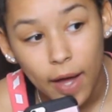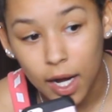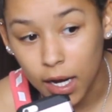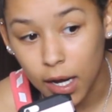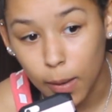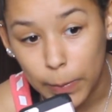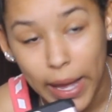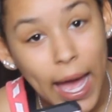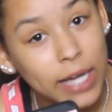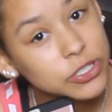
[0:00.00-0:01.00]

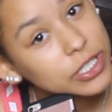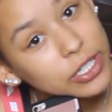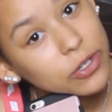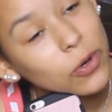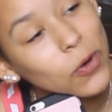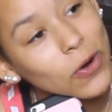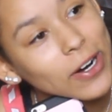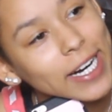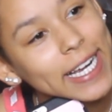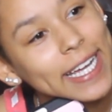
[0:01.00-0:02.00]
Ashley and
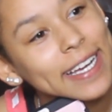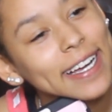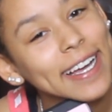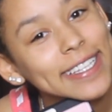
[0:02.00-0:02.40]
Corey.